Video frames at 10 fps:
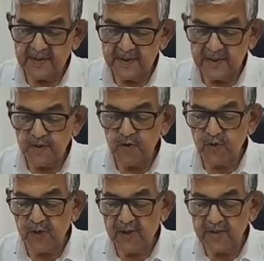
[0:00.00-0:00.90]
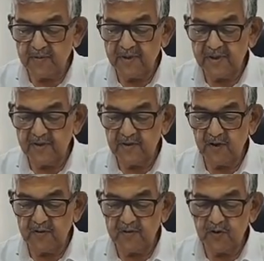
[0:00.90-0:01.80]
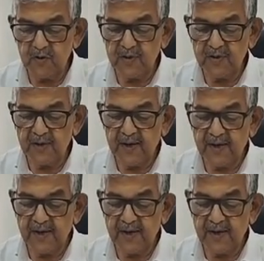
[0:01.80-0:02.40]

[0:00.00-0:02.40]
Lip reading: the issue has been resolved, so that